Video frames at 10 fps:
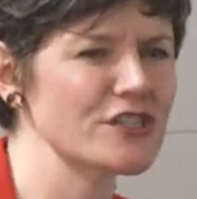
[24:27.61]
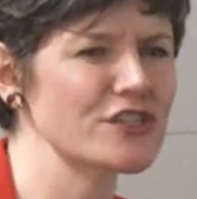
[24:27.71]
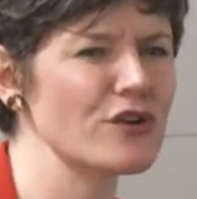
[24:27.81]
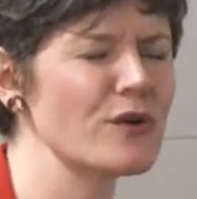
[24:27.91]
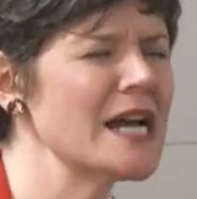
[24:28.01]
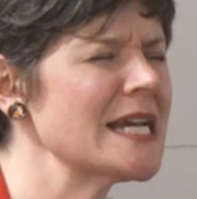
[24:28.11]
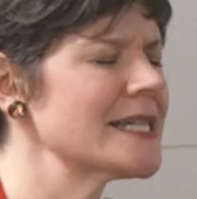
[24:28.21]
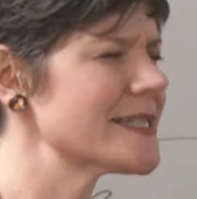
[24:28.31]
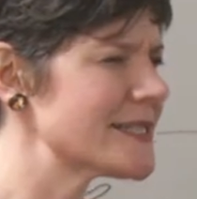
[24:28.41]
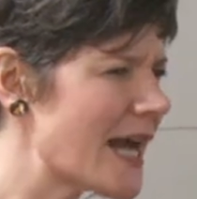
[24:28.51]
So
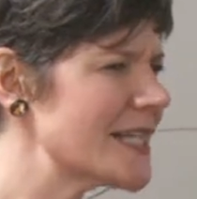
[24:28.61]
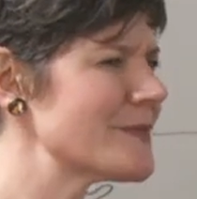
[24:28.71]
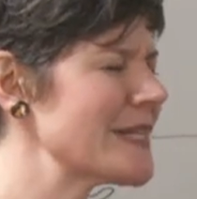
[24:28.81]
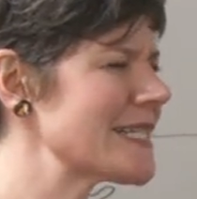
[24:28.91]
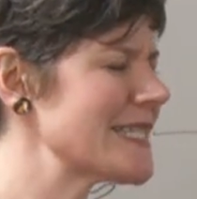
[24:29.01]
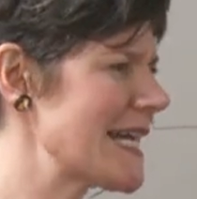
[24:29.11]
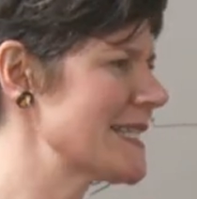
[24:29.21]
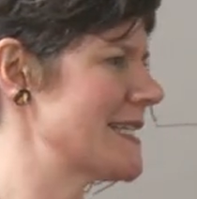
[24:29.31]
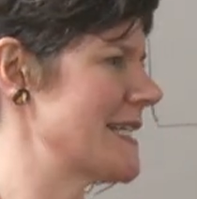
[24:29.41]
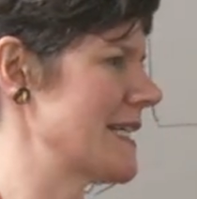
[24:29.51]
seismic
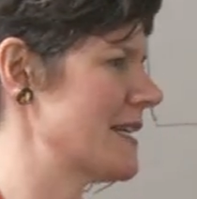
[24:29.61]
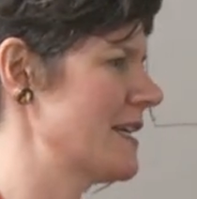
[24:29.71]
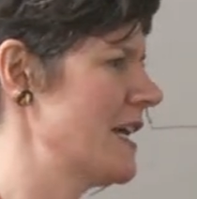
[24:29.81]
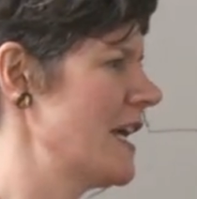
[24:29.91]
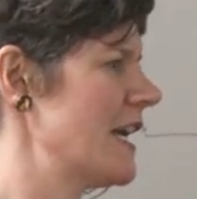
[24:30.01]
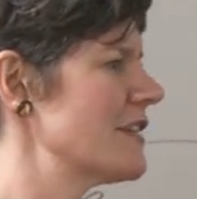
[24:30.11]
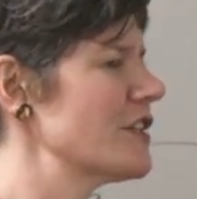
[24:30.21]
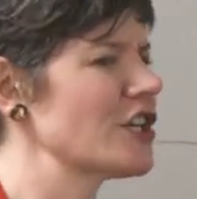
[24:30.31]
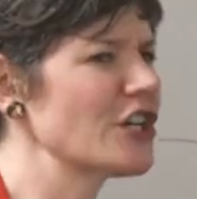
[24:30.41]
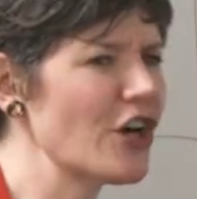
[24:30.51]
testing in
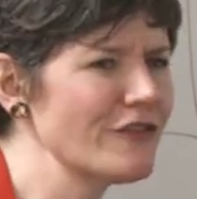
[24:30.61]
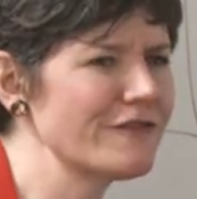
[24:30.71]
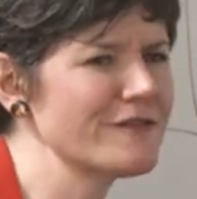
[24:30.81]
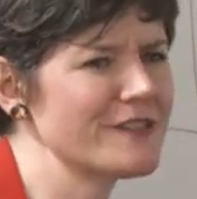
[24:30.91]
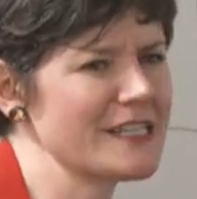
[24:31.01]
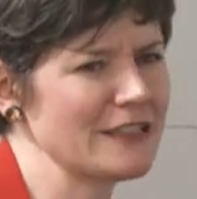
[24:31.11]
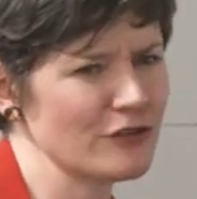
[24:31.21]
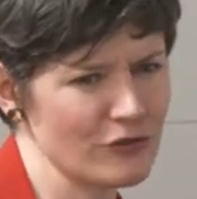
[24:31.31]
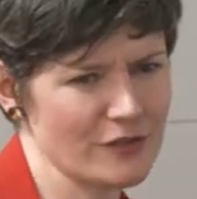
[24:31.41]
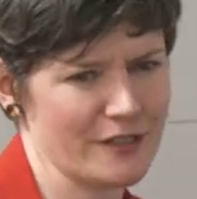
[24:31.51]
the Gulf of
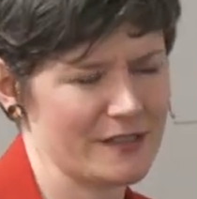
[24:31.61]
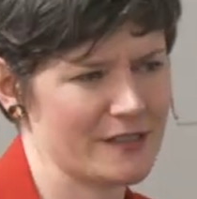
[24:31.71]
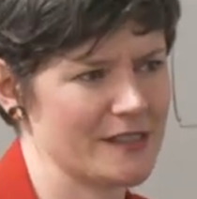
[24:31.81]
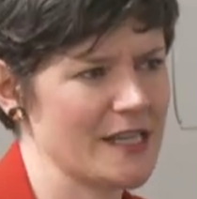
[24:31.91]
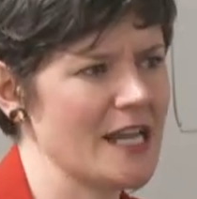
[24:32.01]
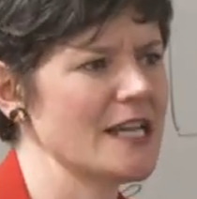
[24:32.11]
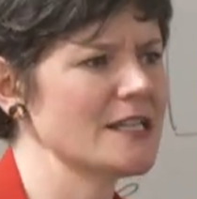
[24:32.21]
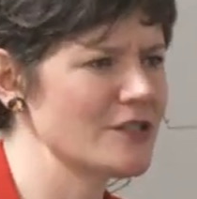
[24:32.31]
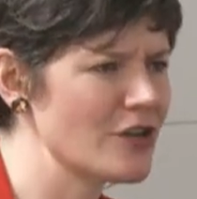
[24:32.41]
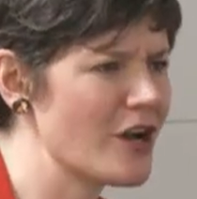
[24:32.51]
St. Lawrence
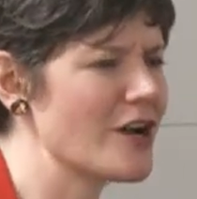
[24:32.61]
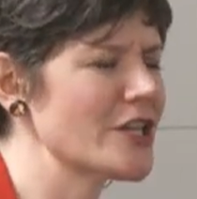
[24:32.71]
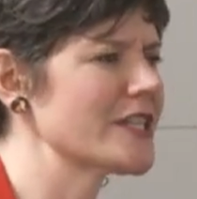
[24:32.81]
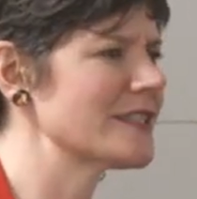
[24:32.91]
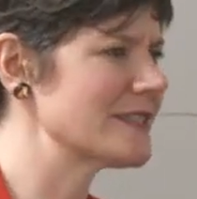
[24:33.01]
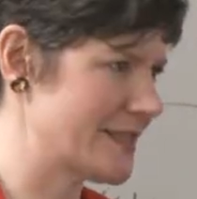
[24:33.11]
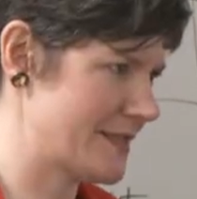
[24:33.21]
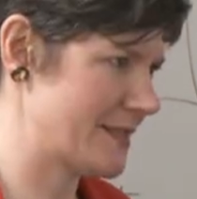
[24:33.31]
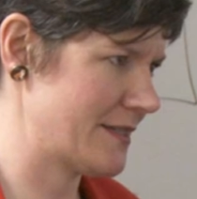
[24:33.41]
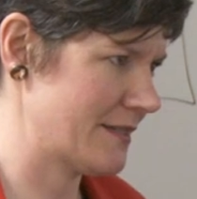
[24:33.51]
is not on the
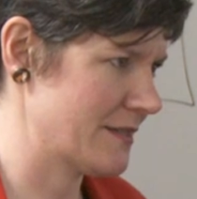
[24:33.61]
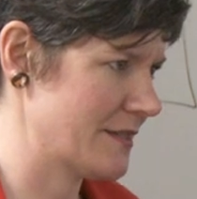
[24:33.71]
list.